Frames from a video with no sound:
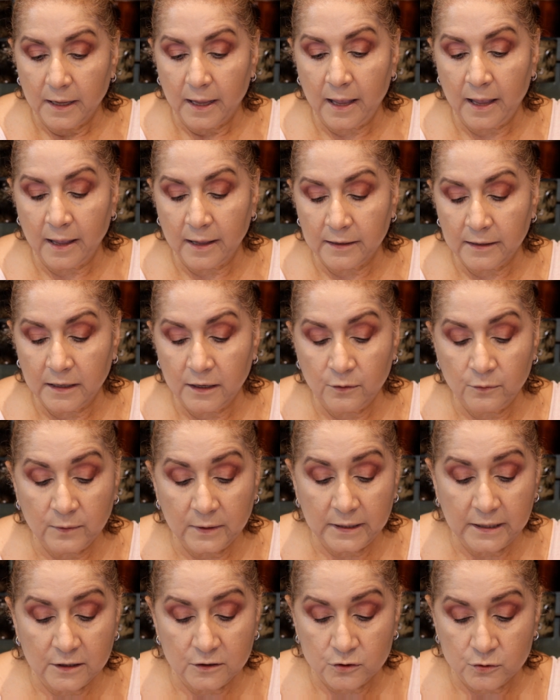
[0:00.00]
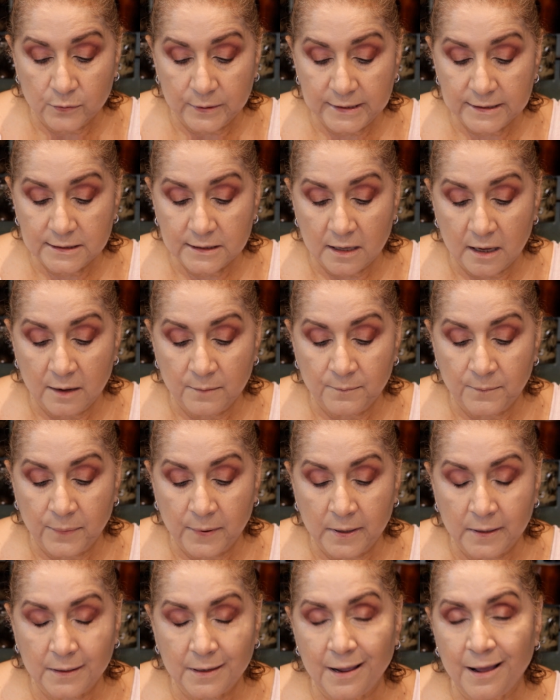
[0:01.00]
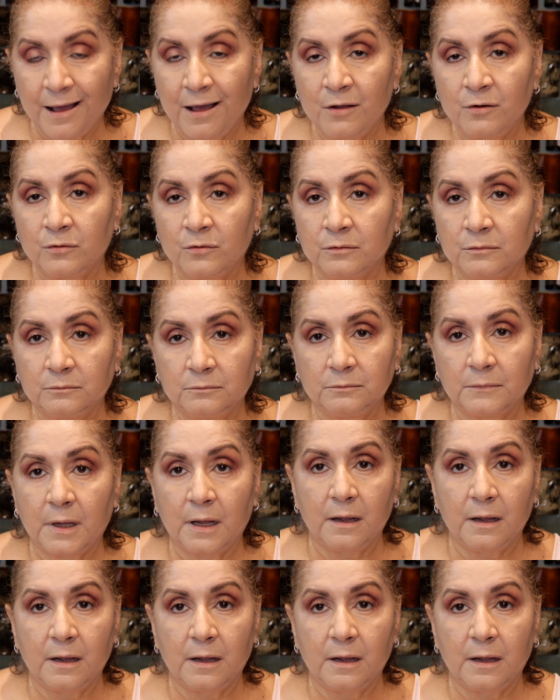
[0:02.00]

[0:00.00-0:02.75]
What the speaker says: and he really enjoys that, but I don't.